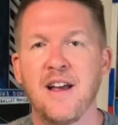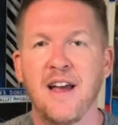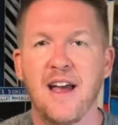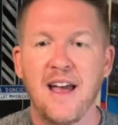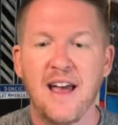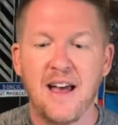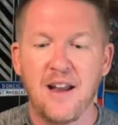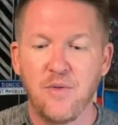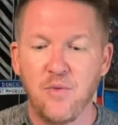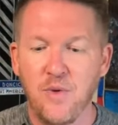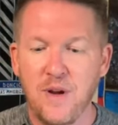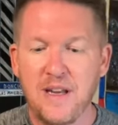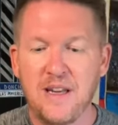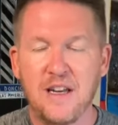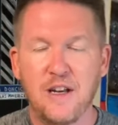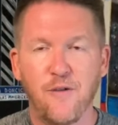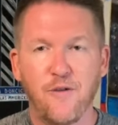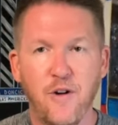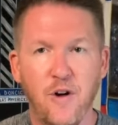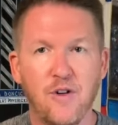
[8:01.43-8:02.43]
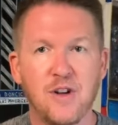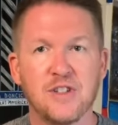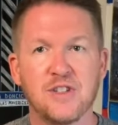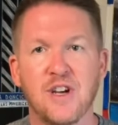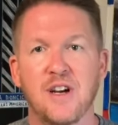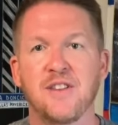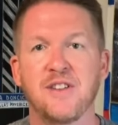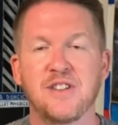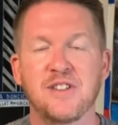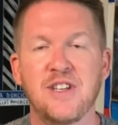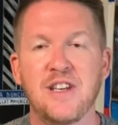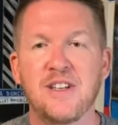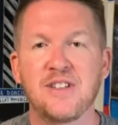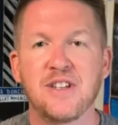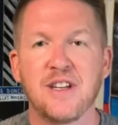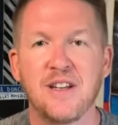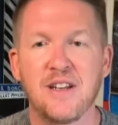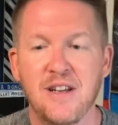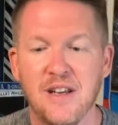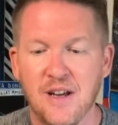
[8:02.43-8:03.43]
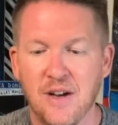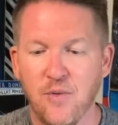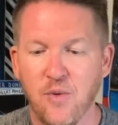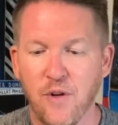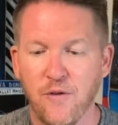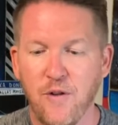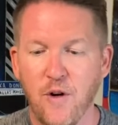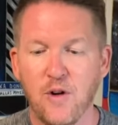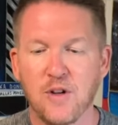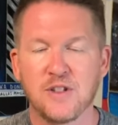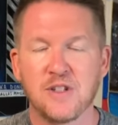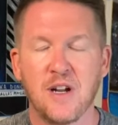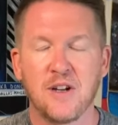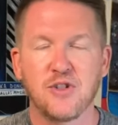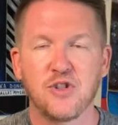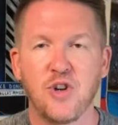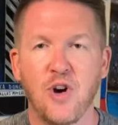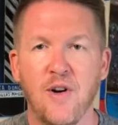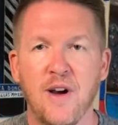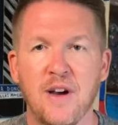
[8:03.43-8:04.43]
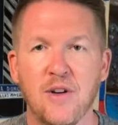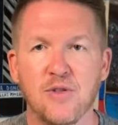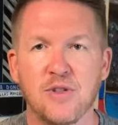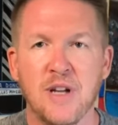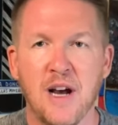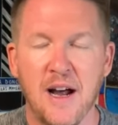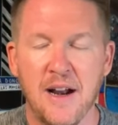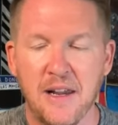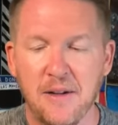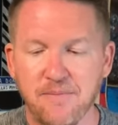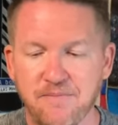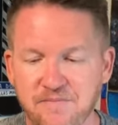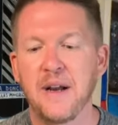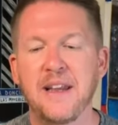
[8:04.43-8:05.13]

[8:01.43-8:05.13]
and we need to focus on the season. We're focused on Shohei Ohtani.